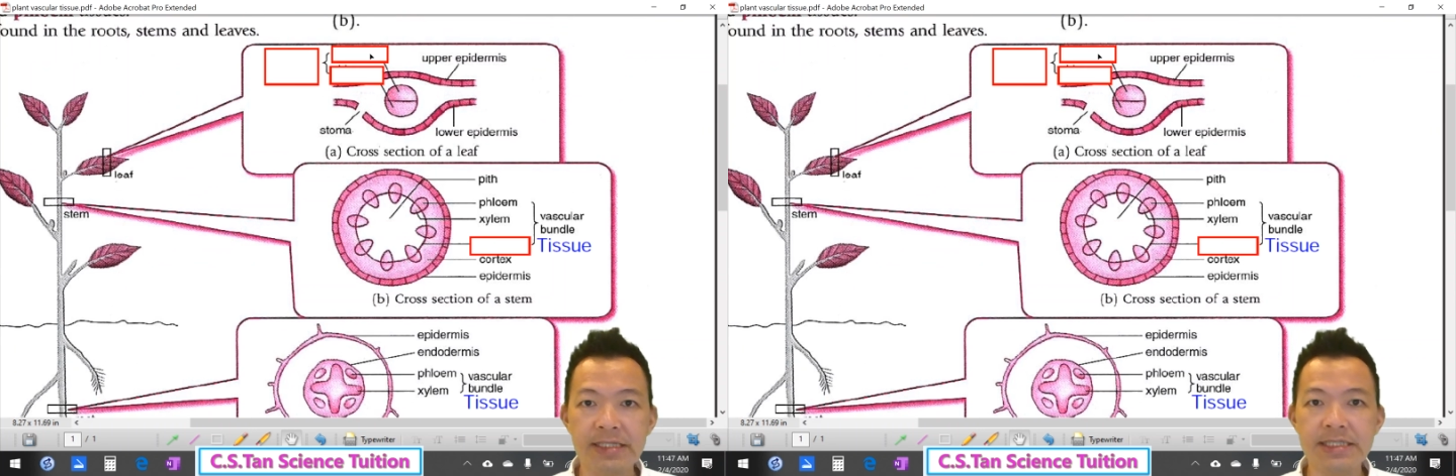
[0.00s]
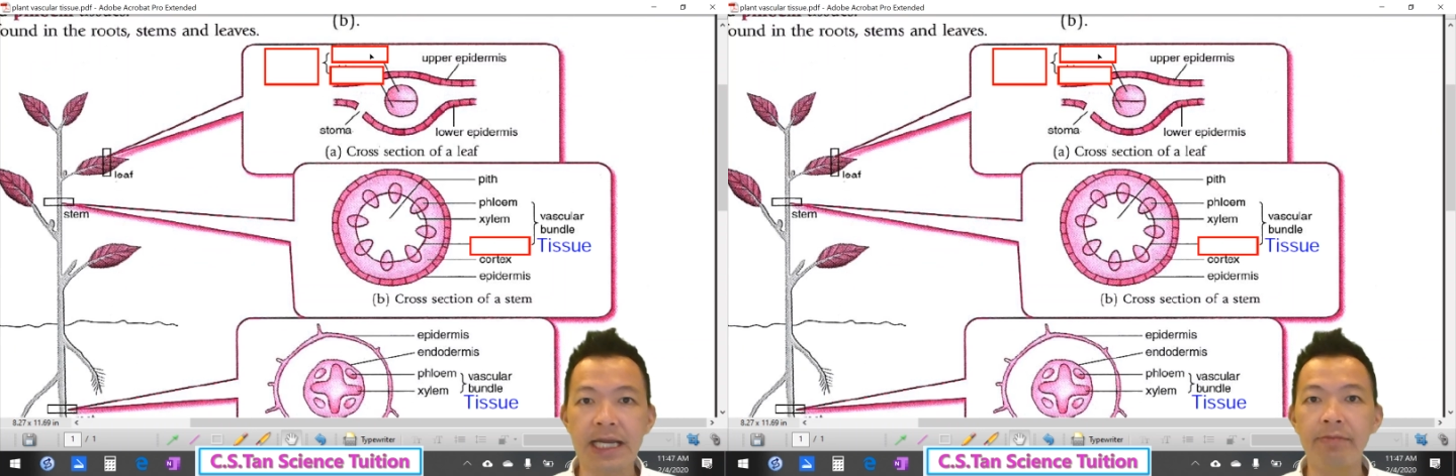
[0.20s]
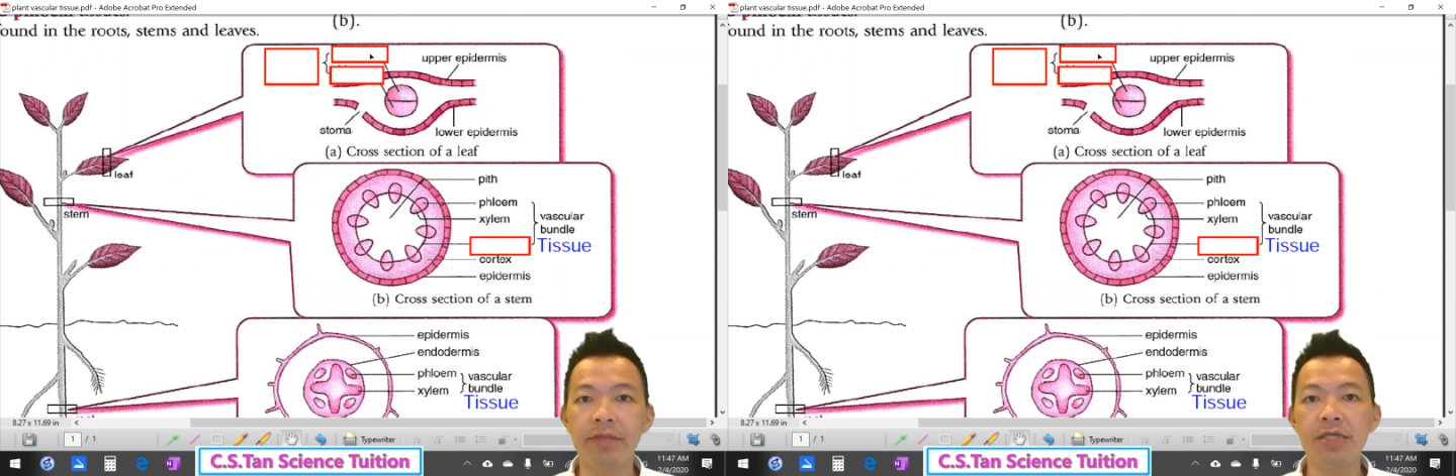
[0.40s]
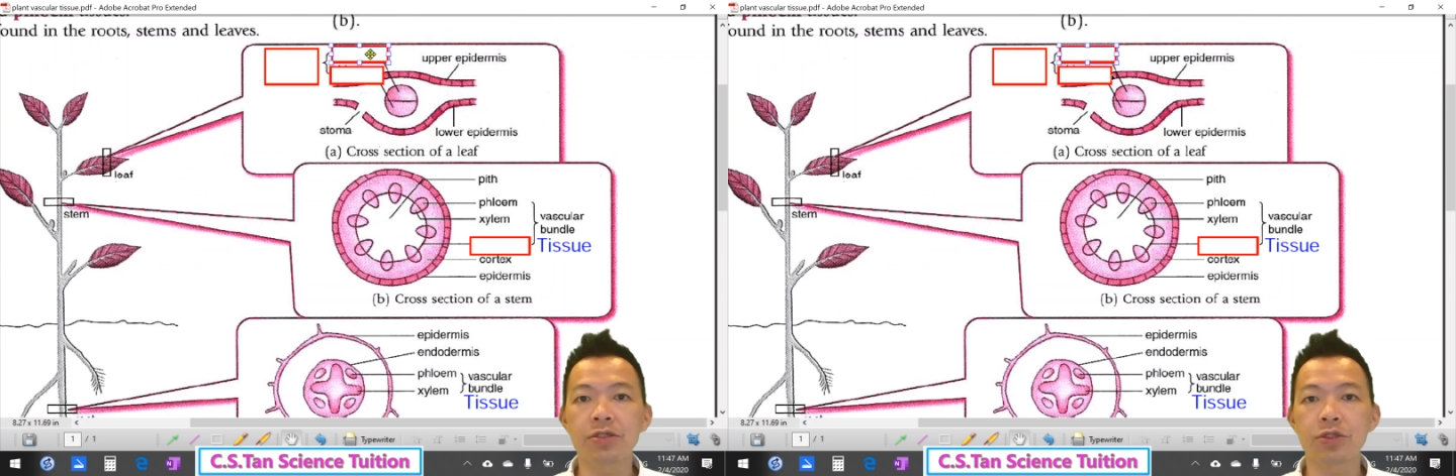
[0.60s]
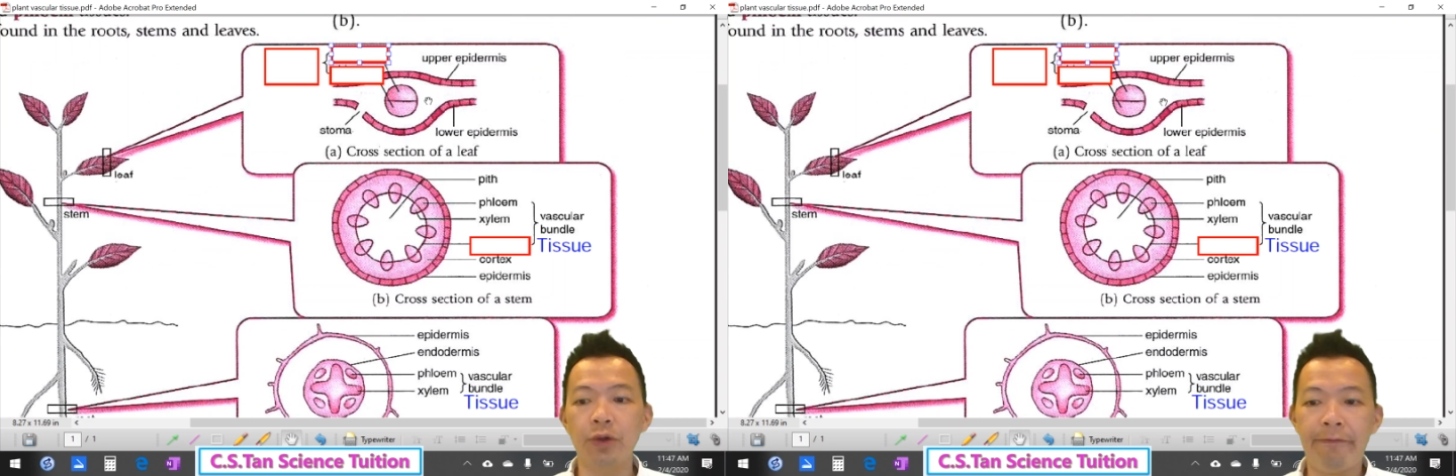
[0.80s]
Xylem
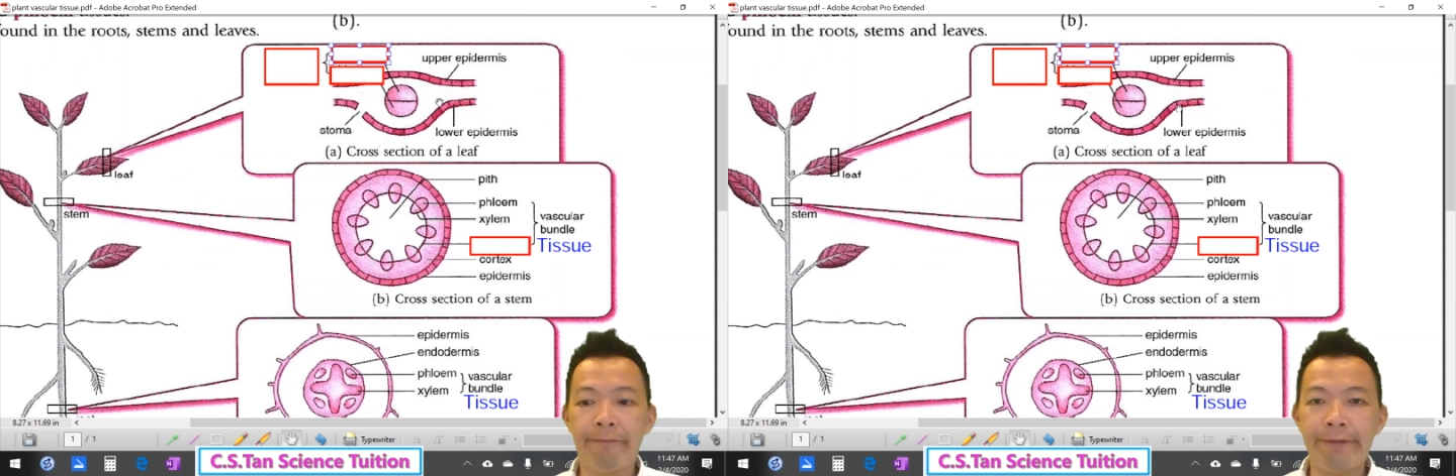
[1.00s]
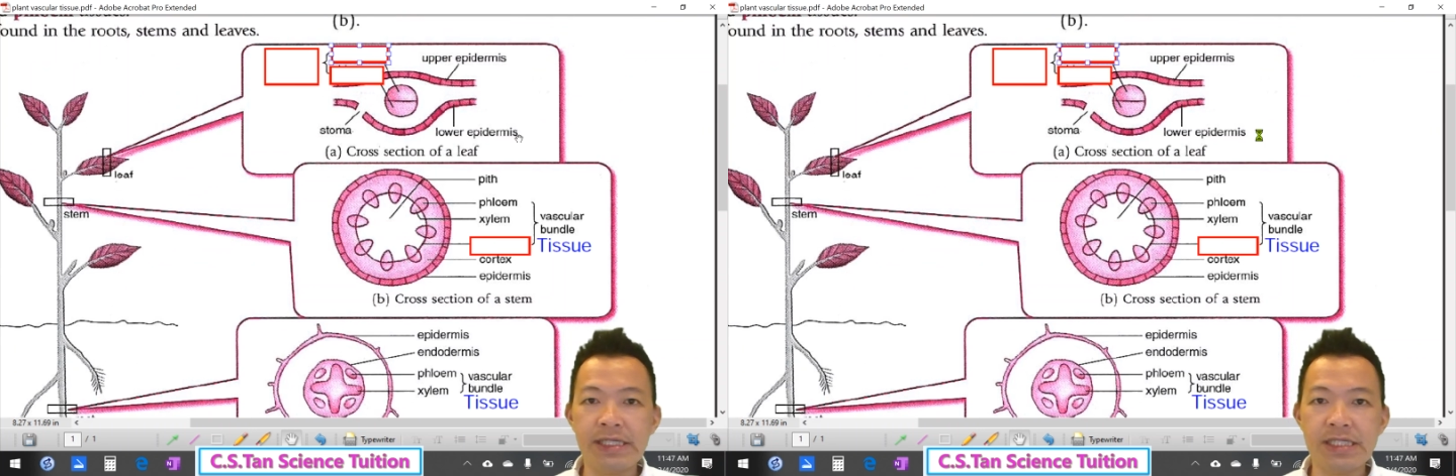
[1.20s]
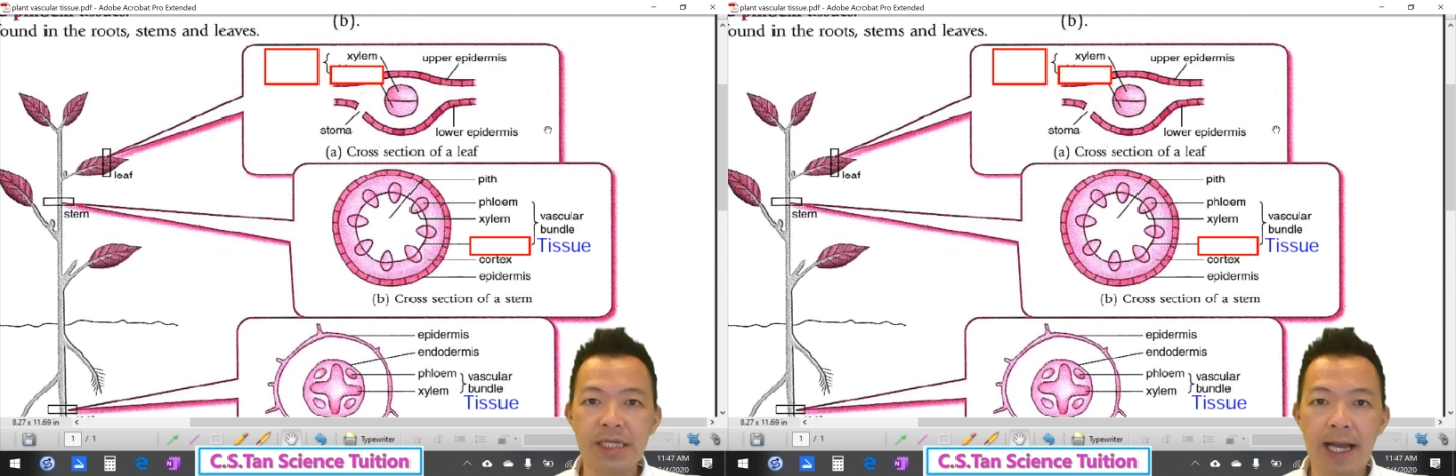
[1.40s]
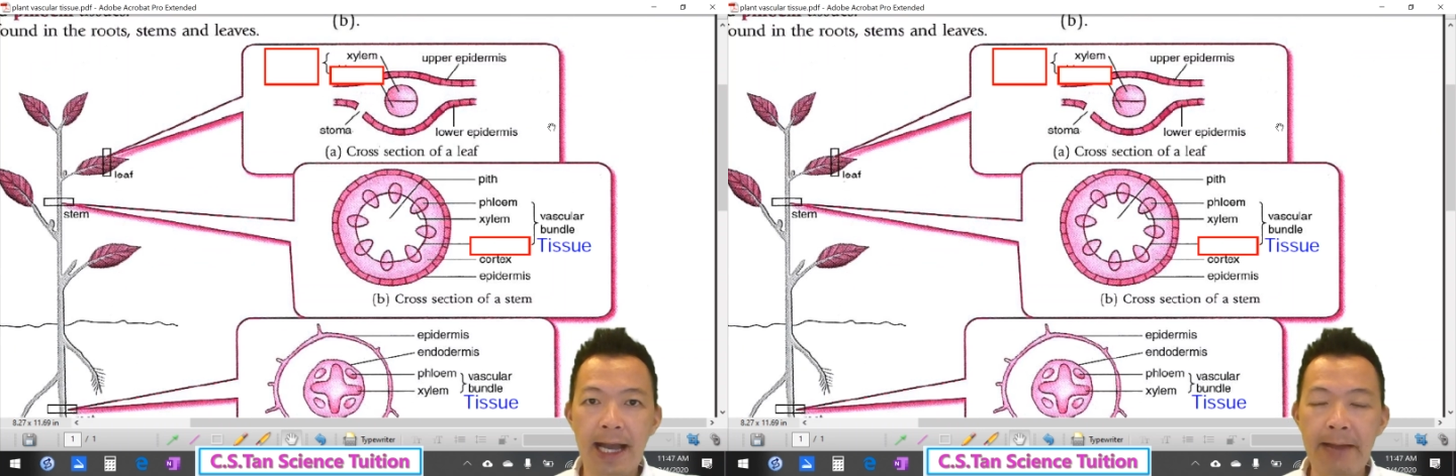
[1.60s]
tissue facing